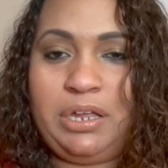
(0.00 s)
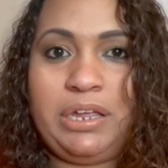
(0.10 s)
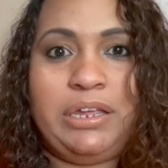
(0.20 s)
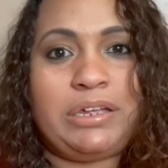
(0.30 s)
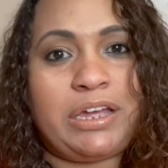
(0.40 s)

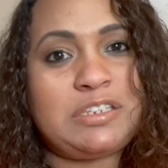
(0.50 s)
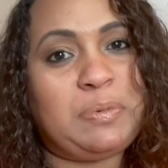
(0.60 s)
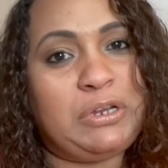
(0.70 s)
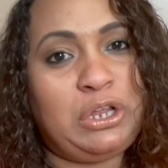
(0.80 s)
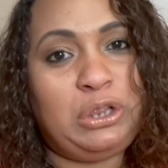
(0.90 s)
It has
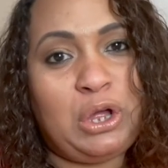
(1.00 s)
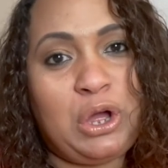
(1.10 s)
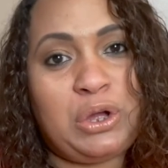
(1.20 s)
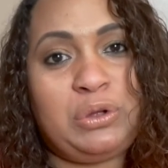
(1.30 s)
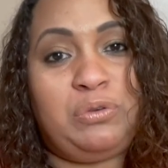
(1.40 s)
been a
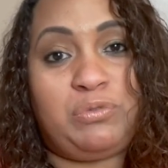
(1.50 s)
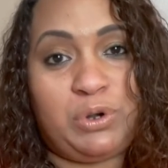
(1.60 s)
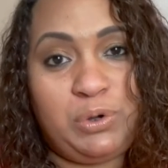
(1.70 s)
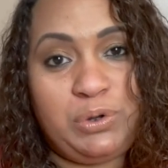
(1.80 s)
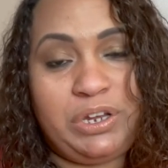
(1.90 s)
long
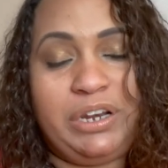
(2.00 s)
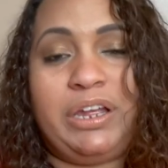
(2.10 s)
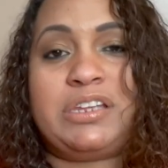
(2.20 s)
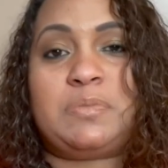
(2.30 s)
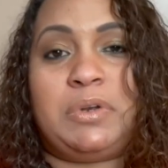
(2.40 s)
road and it
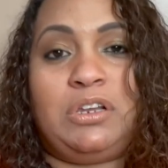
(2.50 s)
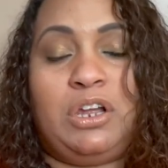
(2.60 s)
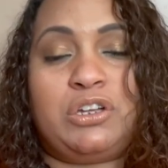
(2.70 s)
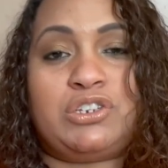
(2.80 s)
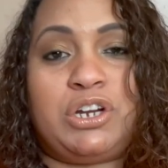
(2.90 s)
has been a
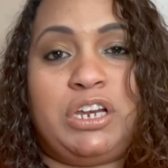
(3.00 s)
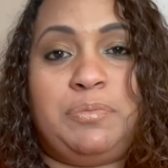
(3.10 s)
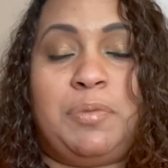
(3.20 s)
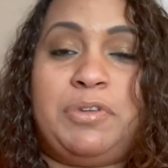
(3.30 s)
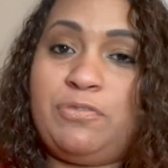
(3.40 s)
long journey,
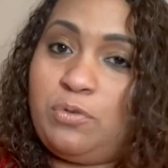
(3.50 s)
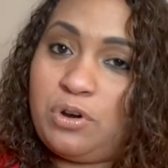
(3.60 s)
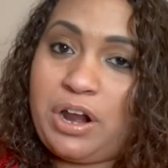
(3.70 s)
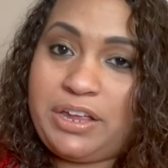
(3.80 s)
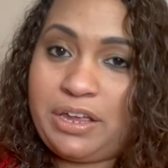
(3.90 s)
but
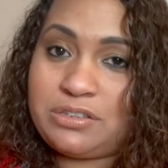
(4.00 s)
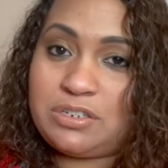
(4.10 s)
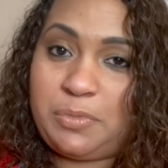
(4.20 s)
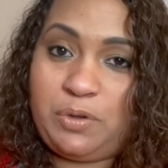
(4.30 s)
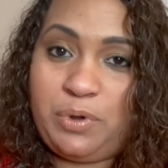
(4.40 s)
before I get to
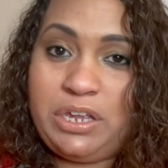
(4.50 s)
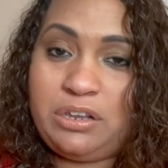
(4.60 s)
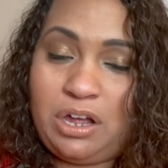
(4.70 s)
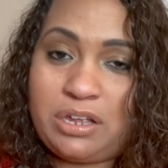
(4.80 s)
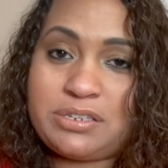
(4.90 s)
my weight
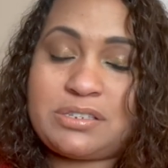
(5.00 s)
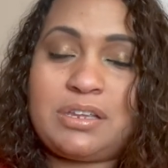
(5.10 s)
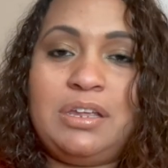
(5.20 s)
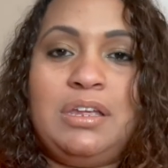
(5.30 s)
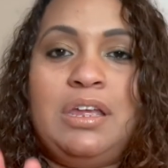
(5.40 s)
loss
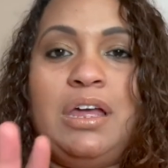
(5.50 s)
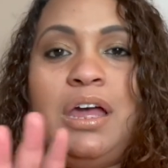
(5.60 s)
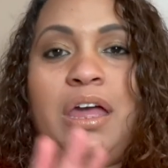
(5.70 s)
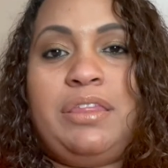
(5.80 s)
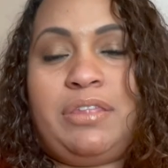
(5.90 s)

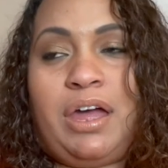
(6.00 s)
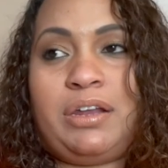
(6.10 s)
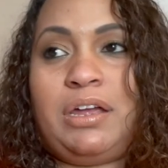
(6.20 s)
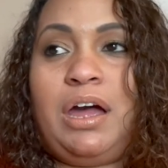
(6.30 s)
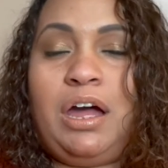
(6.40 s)
and
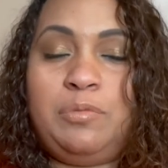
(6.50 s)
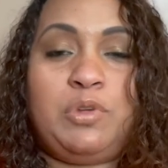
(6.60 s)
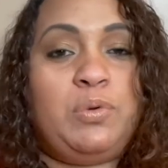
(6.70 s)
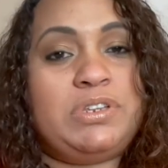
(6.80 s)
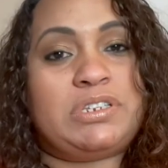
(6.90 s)
that, I'm
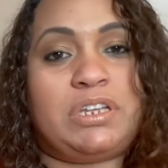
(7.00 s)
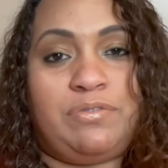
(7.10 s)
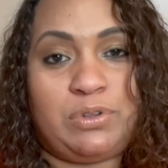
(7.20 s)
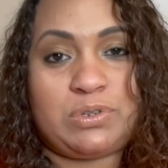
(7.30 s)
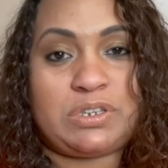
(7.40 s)
going to give
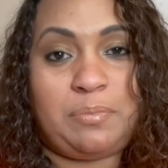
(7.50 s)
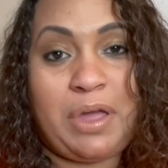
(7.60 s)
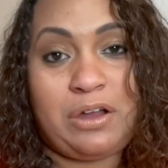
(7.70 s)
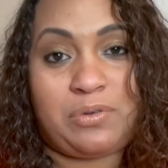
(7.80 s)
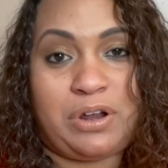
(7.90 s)
you some
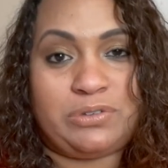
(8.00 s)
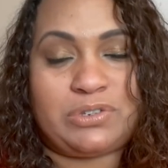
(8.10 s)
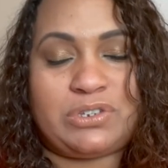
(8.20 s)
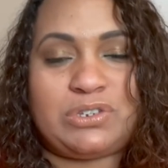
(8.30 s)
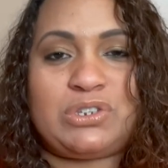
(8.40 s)

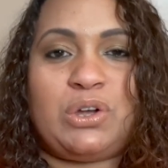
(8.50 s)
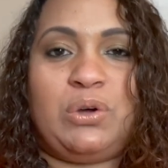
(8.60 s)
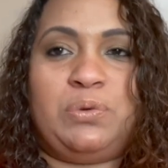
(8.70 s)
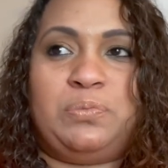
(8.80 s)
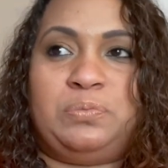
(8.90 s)
backgrounds.
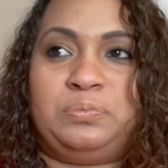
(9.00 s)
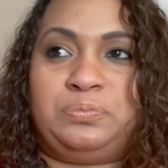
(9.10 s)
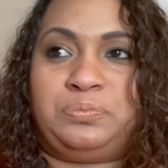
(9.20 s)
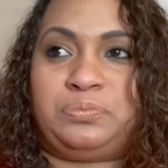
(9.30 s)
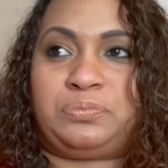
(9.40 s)
So
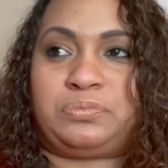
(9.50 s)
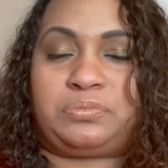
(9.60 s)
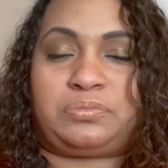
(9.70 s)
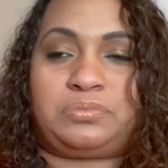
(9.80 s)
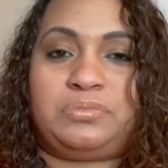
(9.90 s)

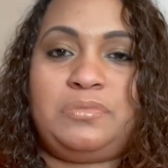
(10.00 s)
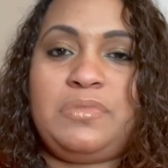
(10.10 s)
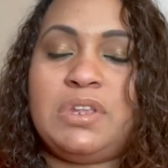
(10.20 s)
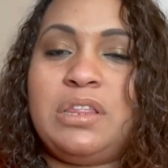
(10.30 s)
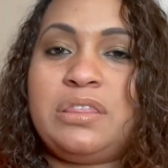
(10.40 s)

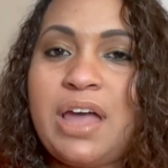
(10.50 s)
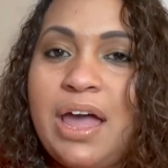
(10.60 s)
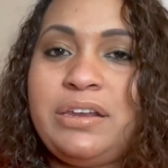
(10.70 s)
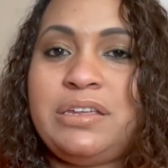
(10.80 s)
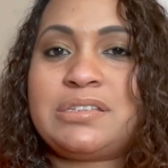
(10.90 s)

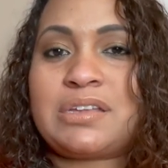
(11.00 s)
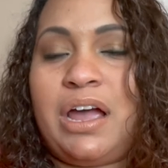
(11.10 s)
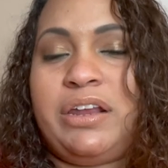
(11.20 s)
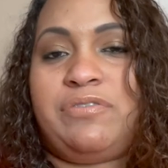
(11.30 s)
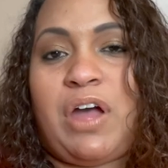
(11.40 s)
that is
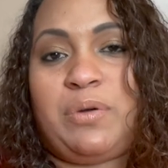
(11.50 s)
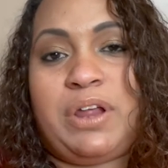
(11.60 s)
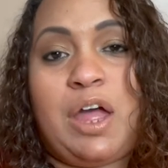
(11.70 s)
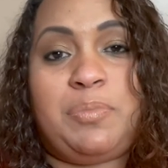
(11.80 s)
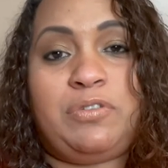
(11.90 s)
kind of how it
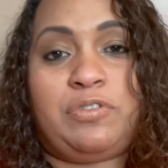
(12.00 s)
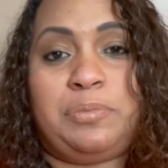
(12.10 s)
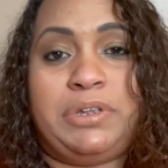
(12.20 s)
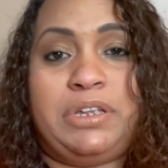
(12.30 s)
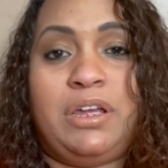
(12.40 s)
happened for
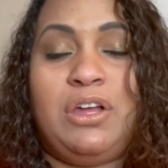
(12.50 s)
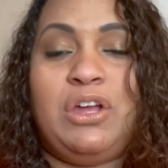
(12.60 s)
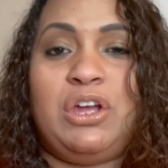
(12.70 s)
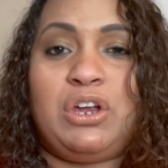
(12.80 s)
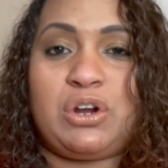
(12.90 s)
me
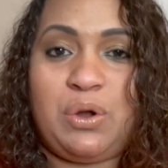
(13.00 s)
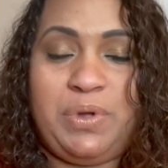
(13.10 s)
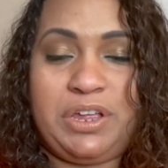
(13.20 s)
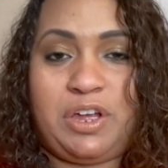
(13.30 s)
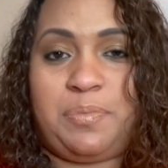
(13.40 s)

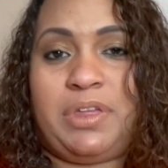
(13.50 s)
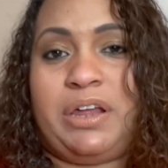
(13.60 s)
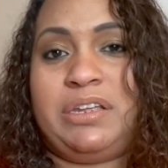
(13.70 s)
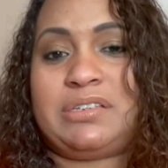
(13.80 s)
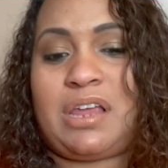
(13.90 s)
growing up.
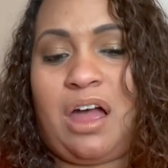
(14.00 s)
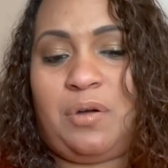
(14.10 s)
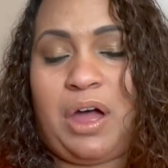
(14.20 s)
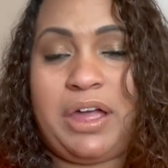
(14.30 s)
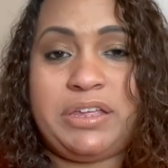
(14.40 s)
That is
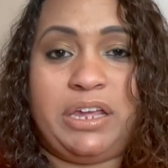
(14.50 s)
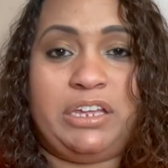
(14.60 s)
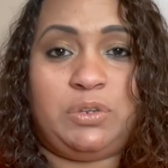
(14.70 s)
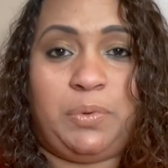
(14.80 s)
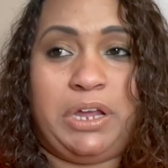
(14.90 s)
how I
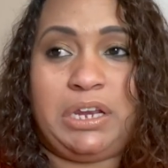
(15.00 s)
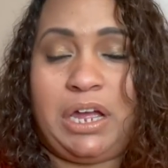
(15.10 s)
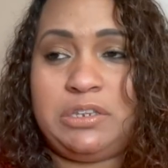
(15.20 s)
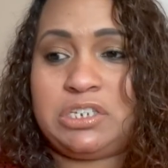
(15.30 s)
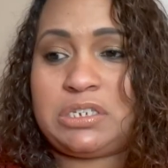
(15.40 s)
gained weight.
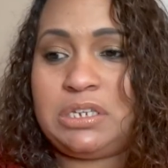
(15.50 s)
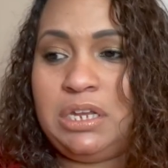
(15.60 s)
I just